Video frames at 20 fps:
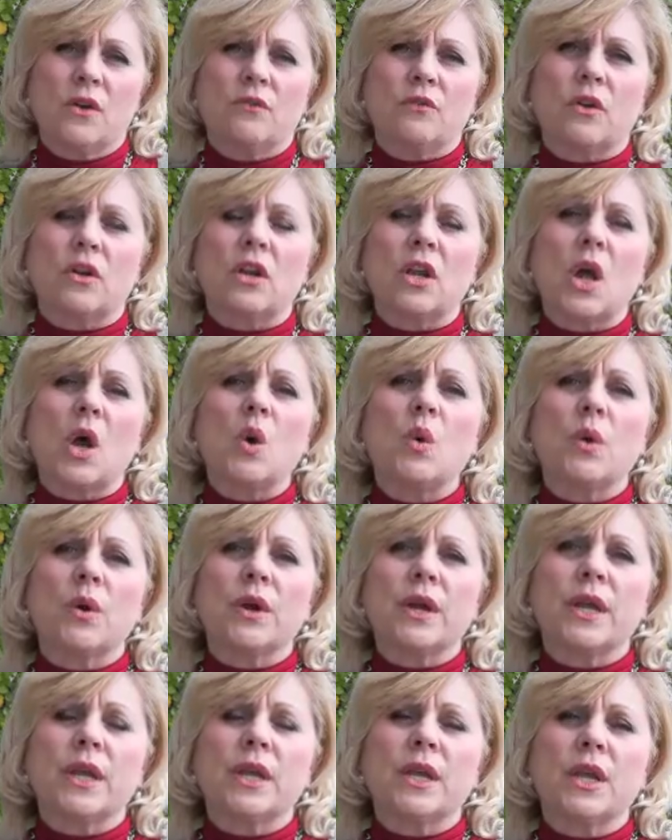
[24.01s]
for
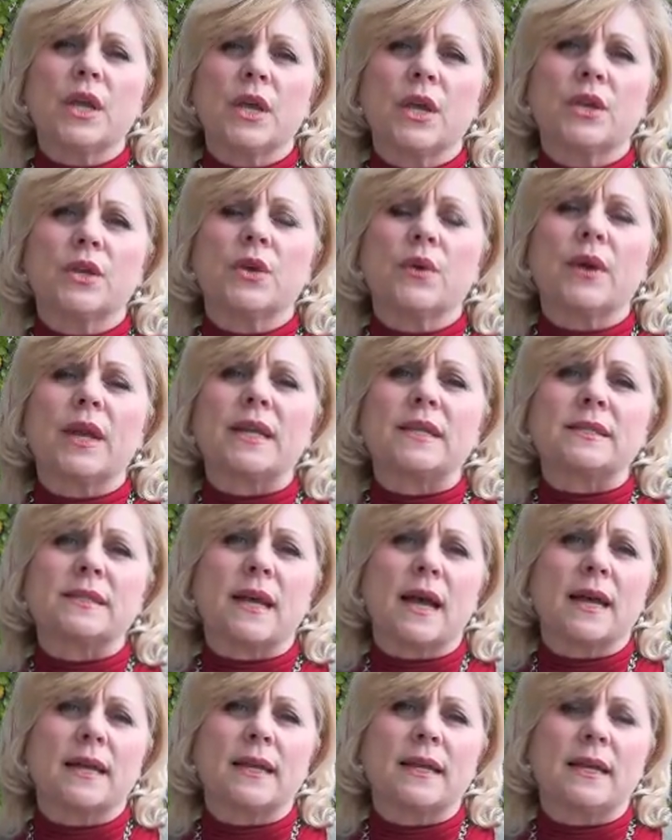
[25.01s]
lowering your
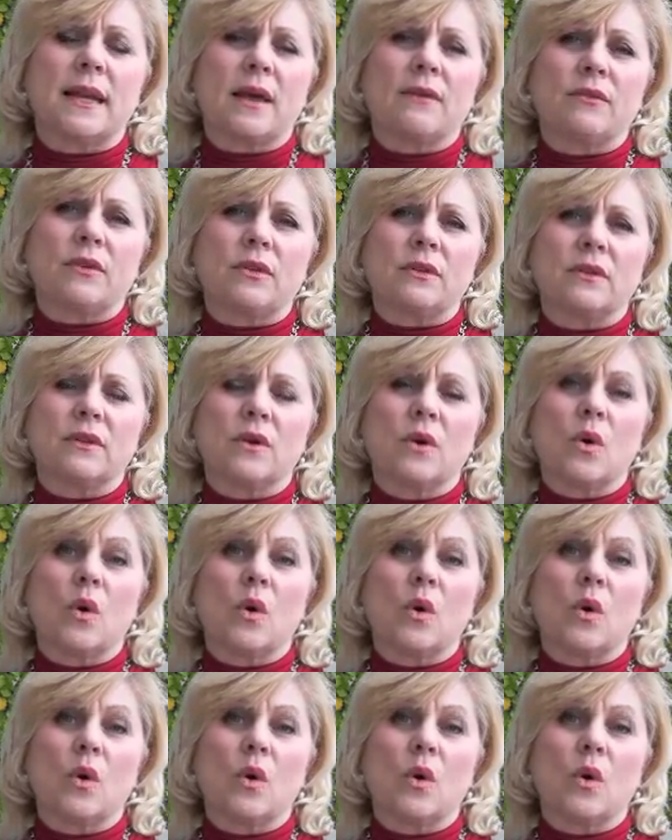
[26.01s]
anxiety level